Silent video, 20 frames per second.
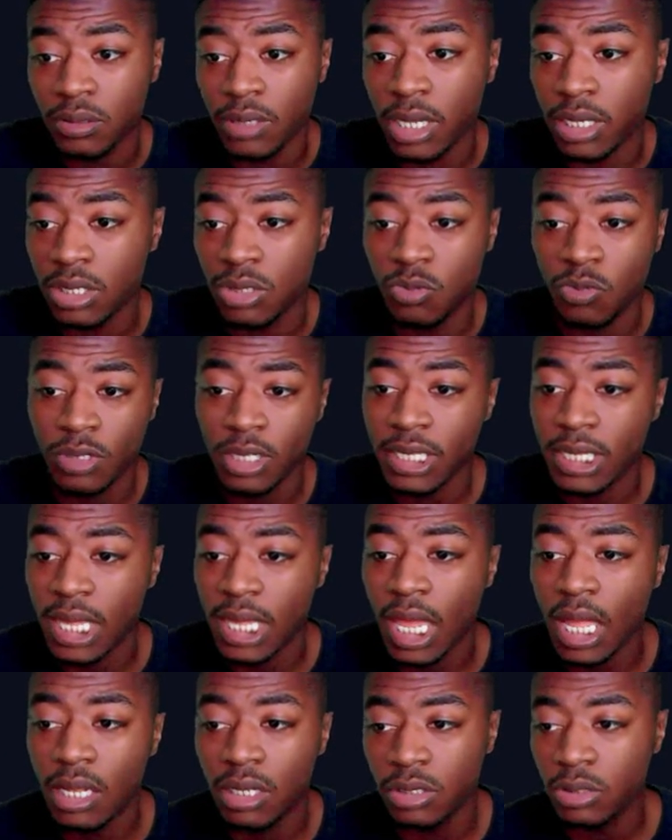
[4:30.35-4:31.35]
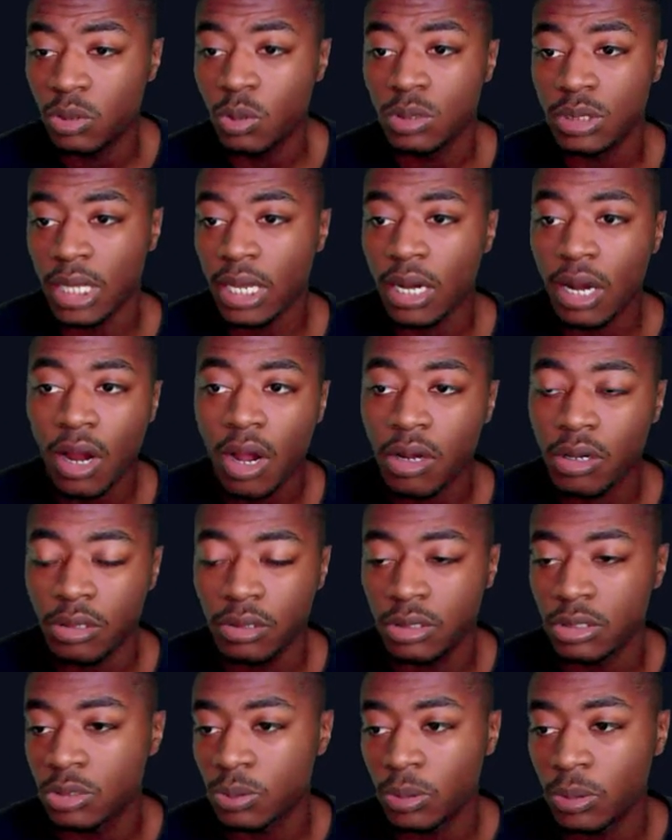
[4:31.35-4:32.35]
Like, you really can't lose that hard on
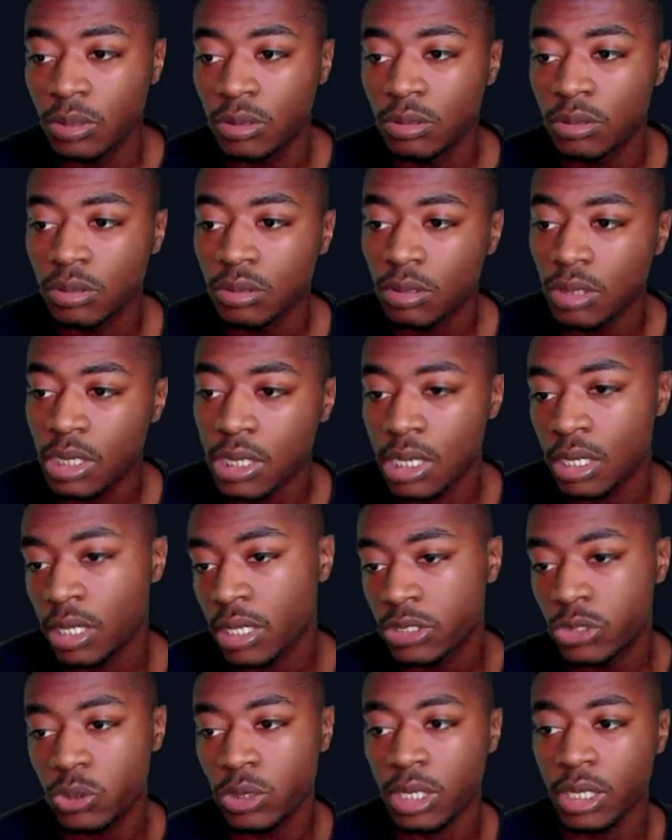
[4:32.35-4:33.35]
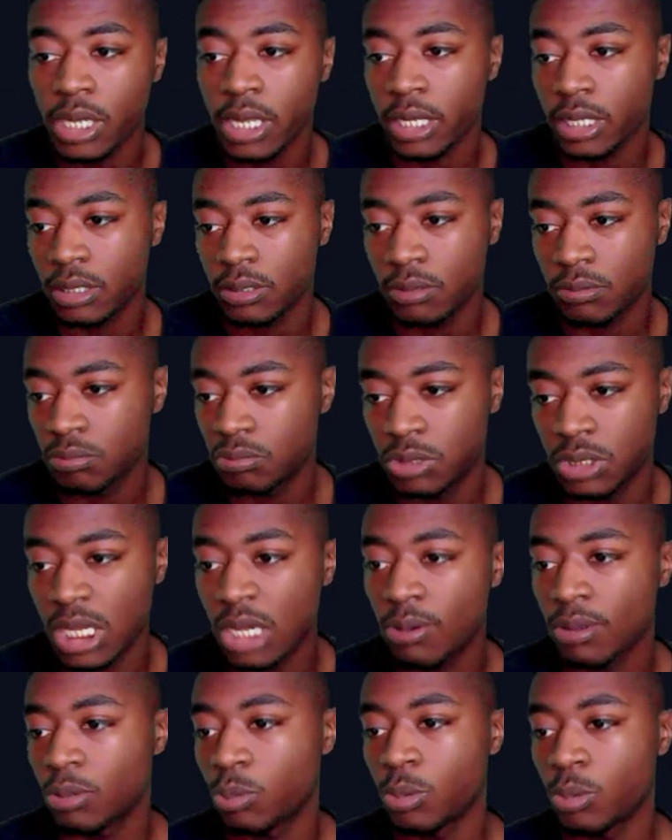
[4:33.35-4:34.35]
this one. Like, unless you get like
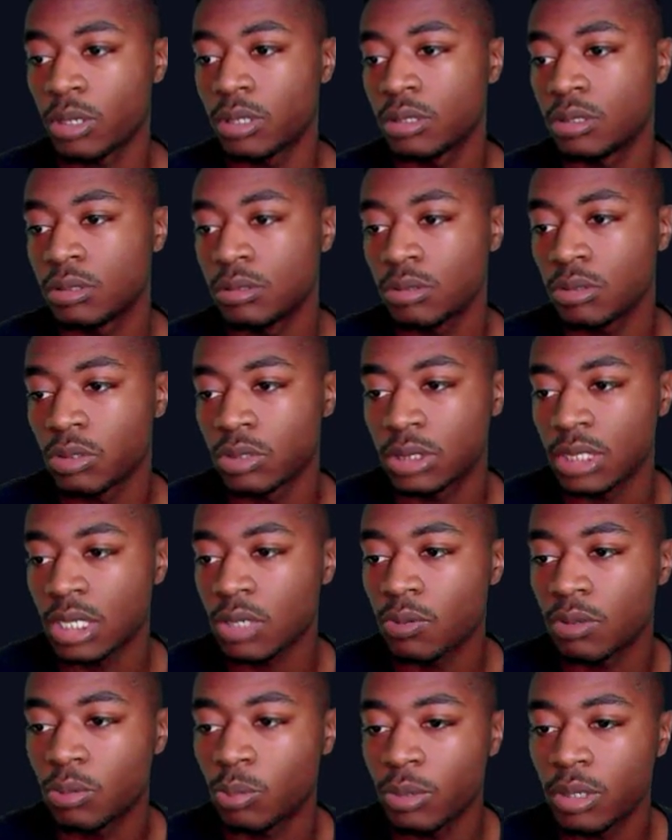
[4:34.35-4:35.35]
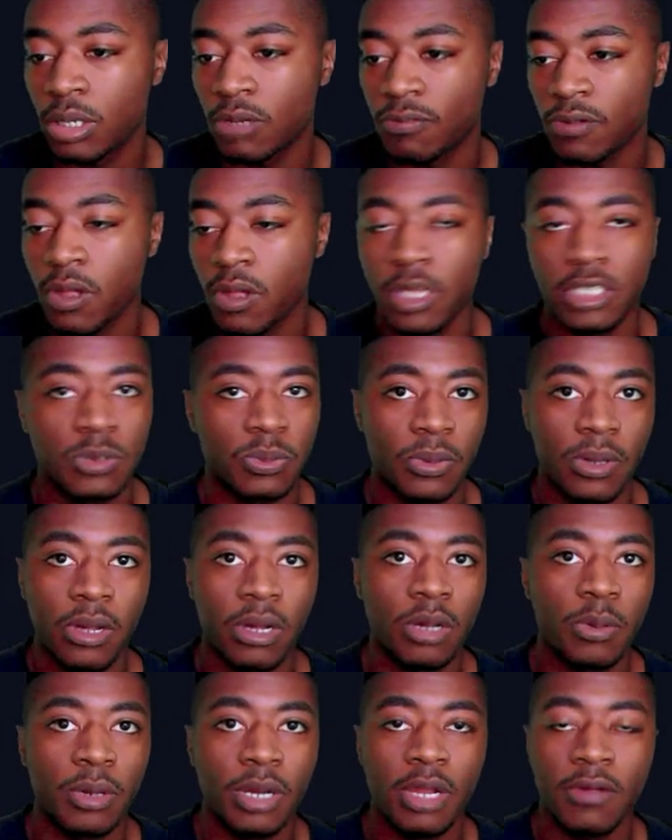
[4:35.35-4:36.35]
Sacred Wind or Sacred Wind of Lost
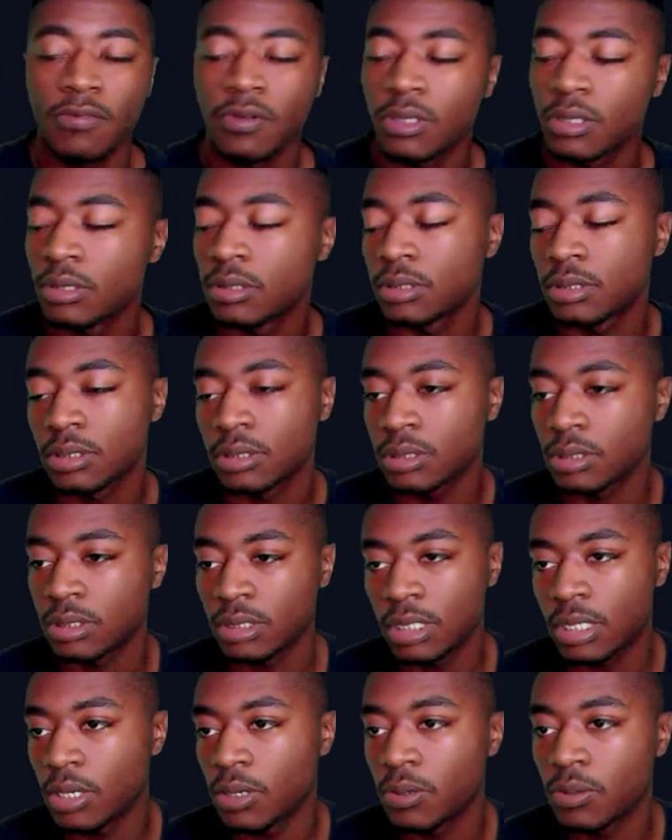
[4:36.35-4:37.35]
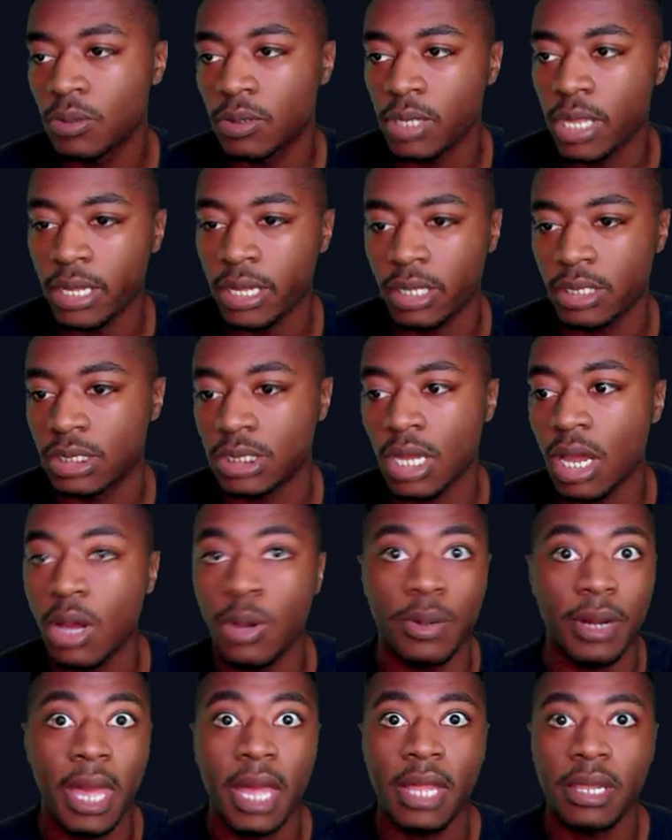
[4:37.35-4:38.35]
Prayer or whatever it is, you know, or like a
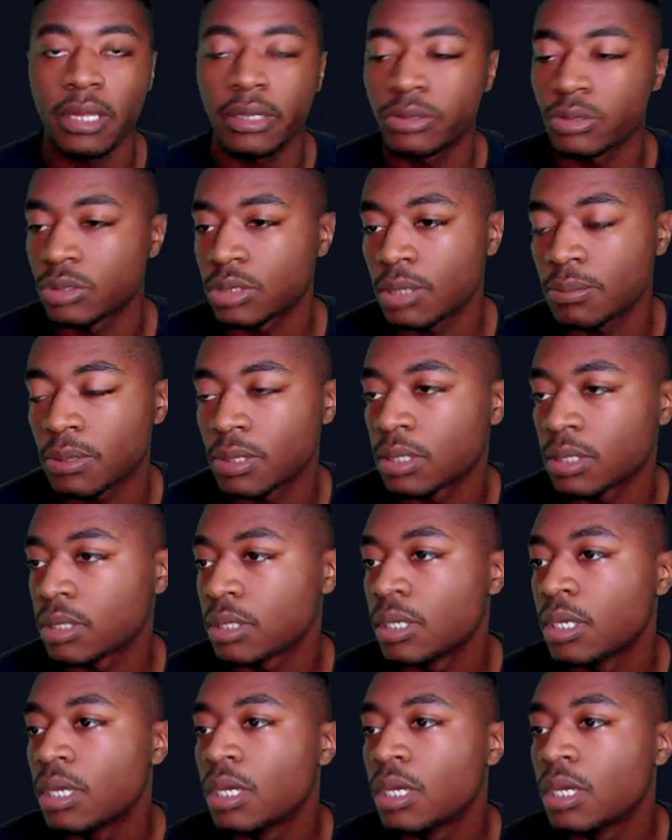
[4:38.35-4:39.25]
Skyward Atlas or something.